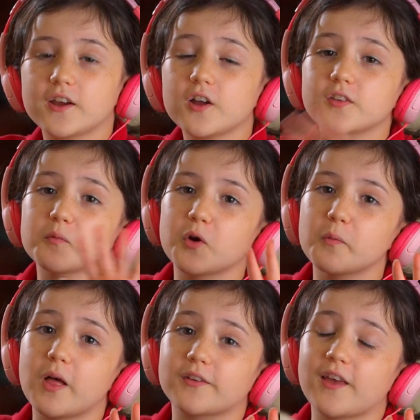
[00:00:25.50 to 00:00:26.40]
I got some
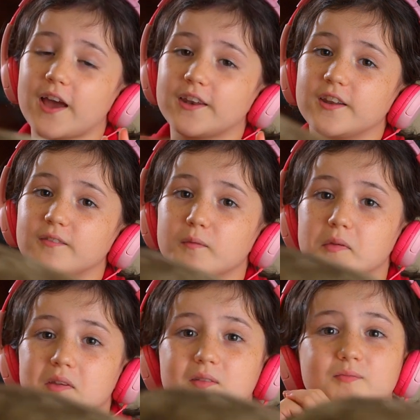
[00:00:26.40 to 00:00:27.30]
Roblox
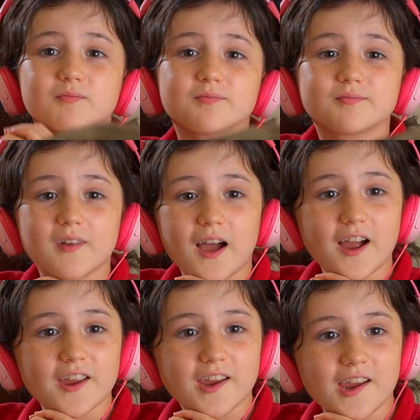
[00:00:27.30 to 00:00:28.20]
items.
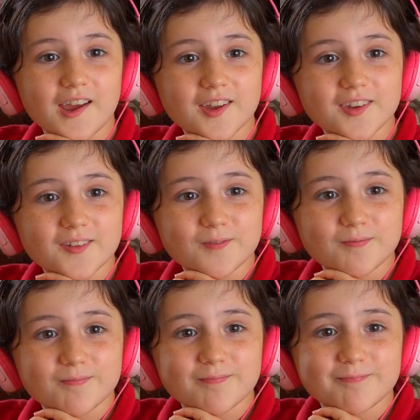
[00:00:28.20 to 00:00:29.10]
Hi, cat.
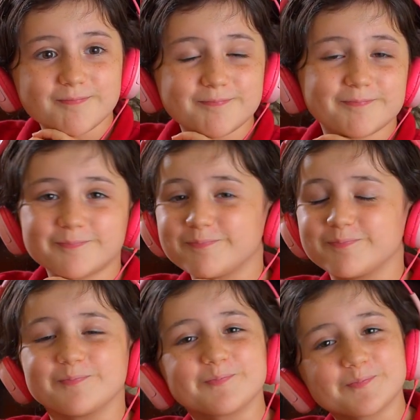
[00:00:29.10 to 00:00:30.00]

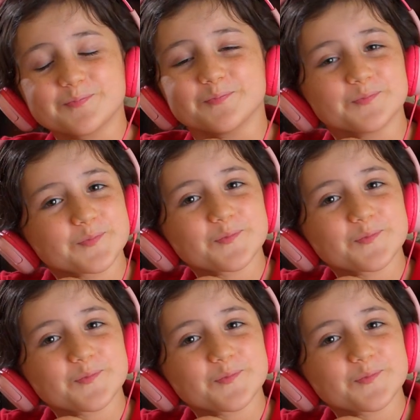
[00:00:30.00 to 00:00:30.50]
Mm, mm.